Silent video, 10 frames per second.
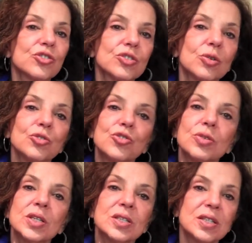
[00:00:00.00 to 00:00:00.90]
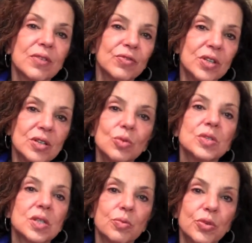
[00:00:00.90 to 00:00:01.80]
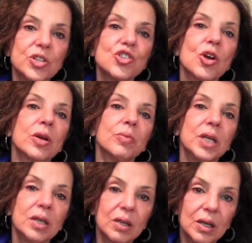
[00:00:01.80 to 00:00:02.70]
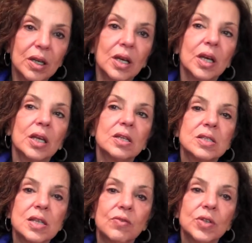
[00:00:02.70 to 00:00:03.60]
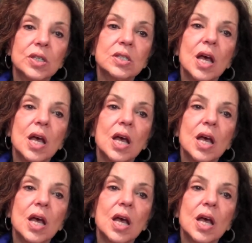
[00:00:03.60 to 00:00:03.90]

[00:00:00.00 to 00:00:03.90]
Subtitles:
soldier in his 70s who was in the British Army in his 70s.